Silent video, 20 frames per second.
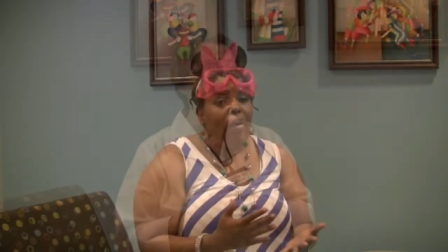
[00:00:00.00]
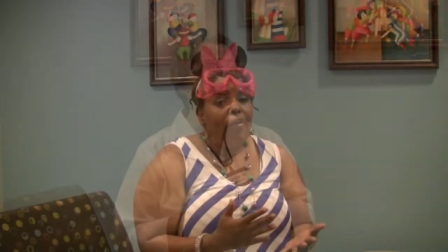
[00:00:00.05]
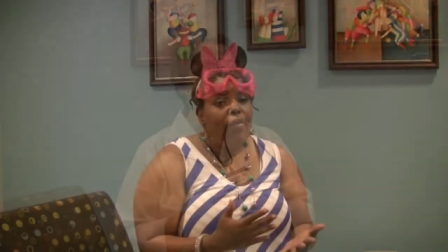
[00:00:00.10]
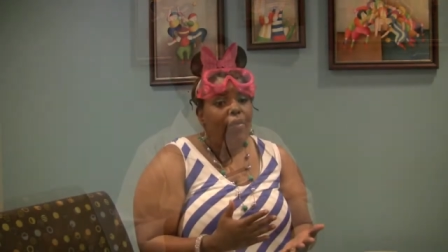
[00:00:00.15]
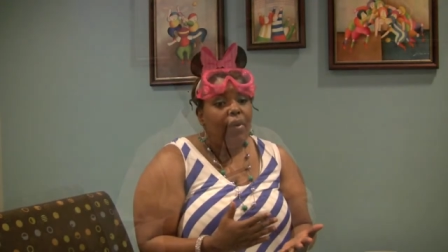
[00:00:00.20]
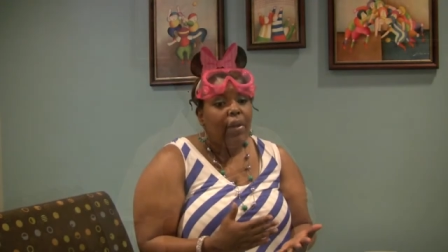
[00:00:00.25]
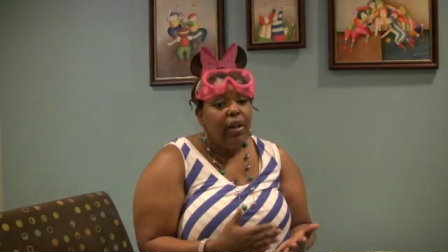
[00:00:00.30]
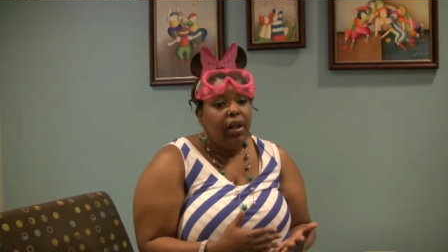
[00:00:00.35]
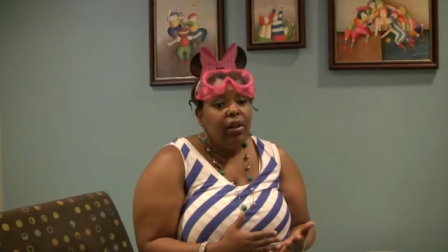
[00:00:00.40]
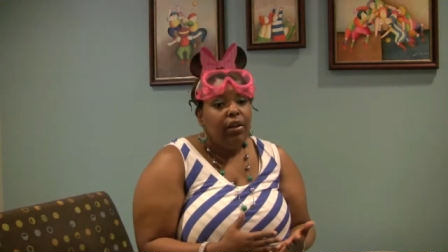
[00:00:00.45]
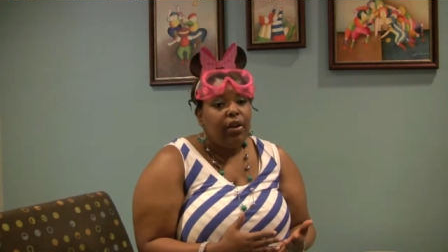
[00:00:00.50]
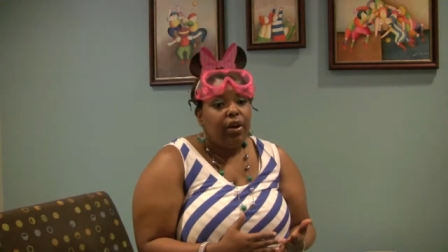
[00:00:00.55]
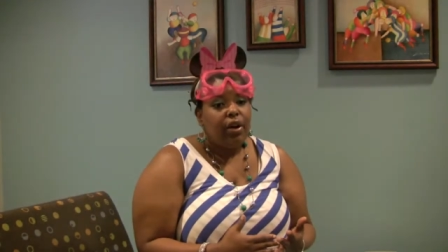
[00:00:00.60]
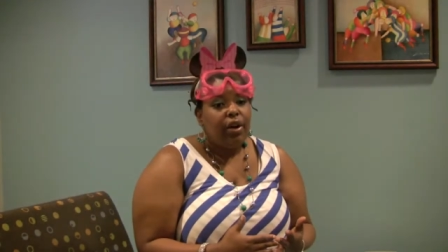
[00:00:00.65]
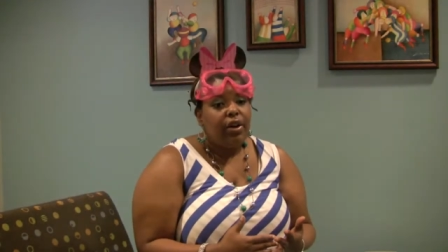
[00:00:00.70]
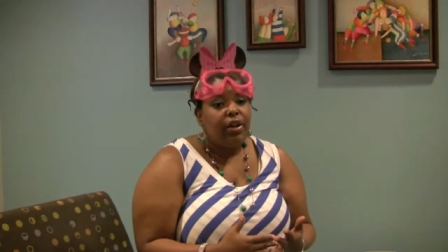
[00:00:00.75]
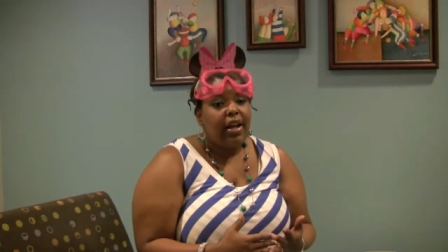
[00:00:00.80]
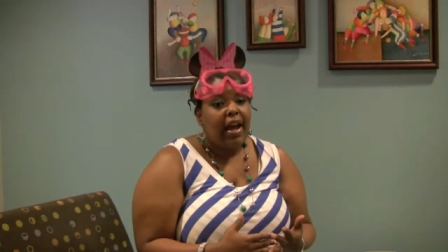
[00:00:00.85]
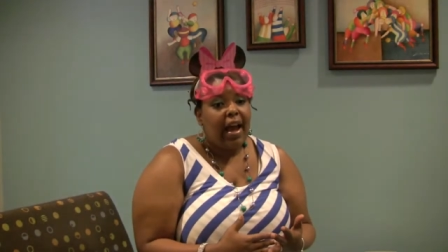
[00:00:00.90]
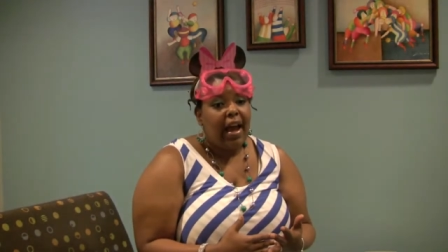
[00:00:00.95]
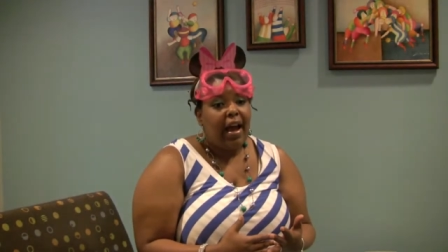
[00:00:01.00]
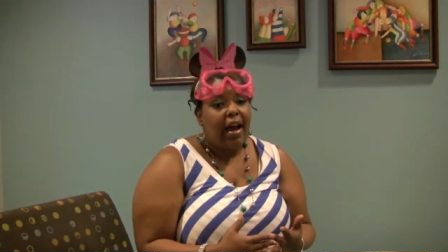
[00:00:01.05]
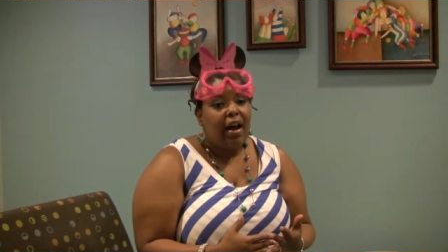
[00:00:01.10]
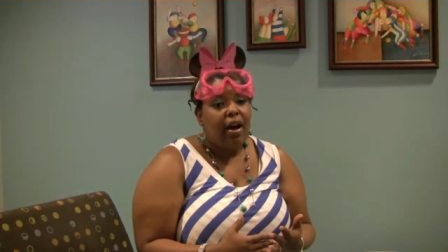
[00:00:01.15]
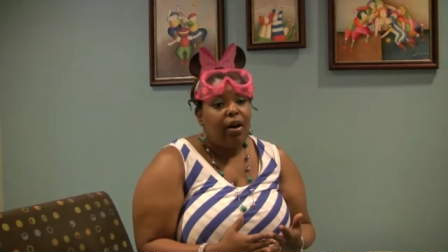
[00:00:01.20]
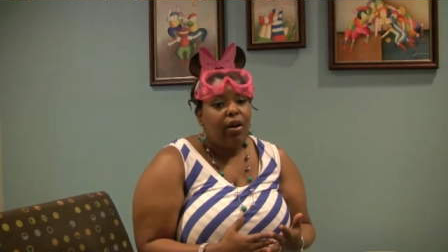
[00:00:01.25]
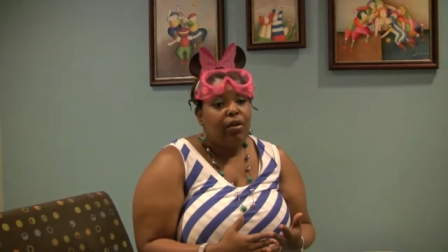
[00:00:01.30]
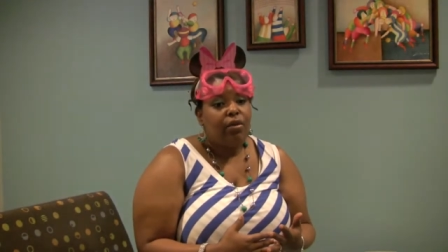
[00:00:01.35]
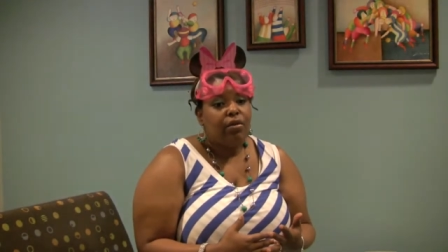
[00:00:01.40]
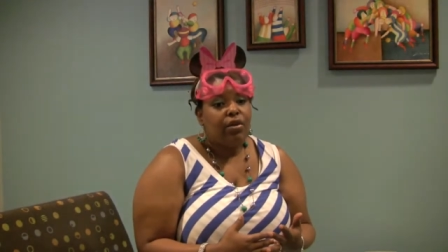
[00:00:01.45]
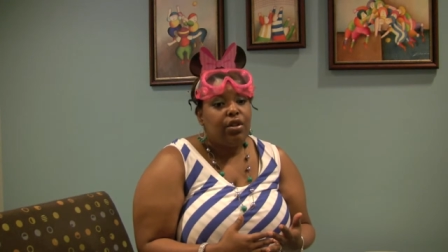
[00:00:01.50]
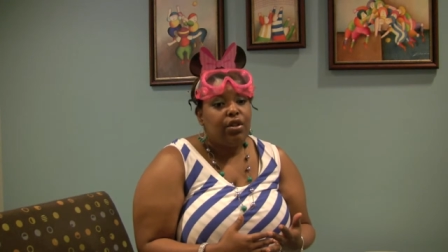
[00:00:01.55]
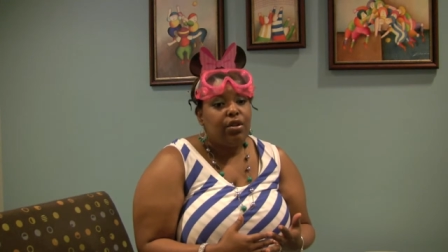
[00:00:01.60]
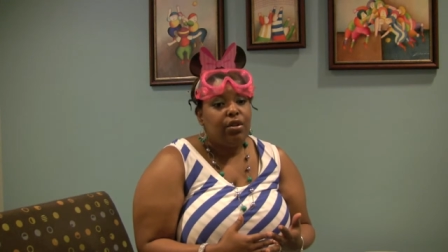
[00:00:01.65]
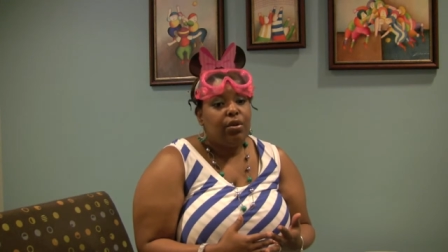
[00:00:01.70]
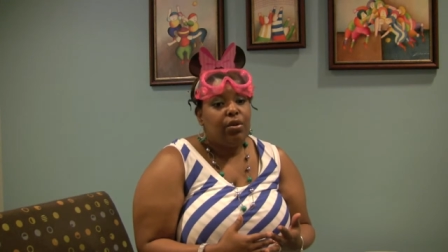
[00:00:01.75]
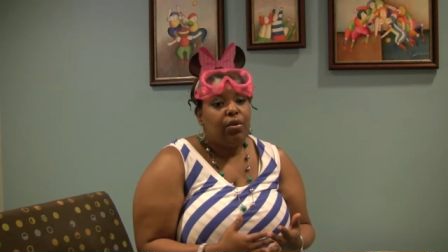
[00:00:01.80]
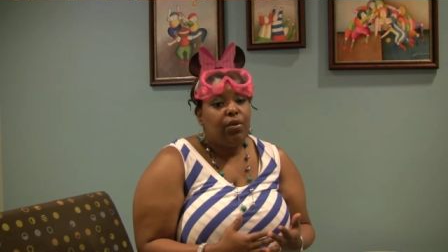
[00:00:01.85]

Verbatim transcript: I've really learned how to